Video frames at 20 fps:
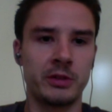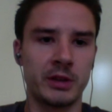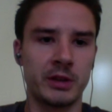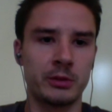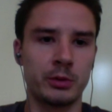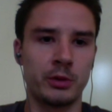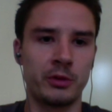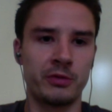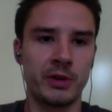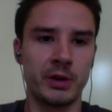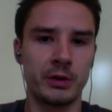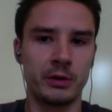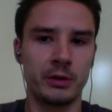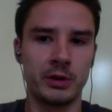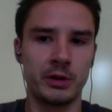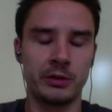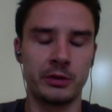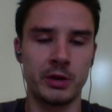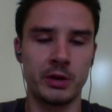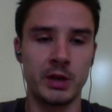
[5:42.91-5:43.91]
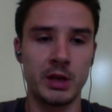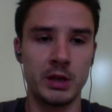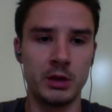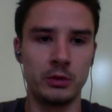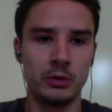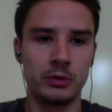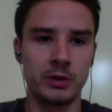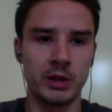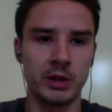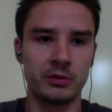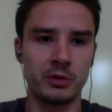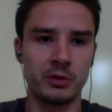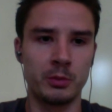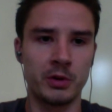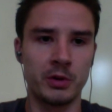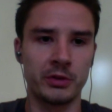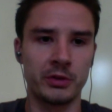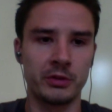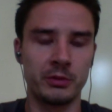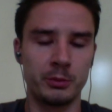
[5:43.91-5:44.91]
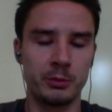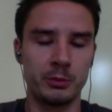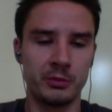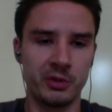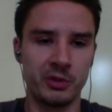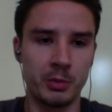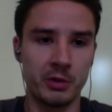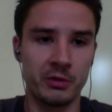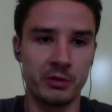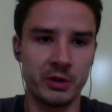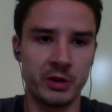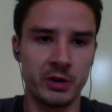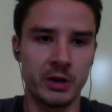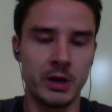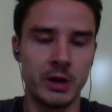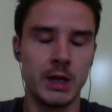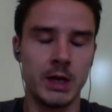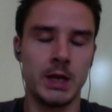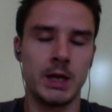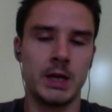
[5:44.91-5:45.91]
and that's what we found is the key use case for bus for Buffer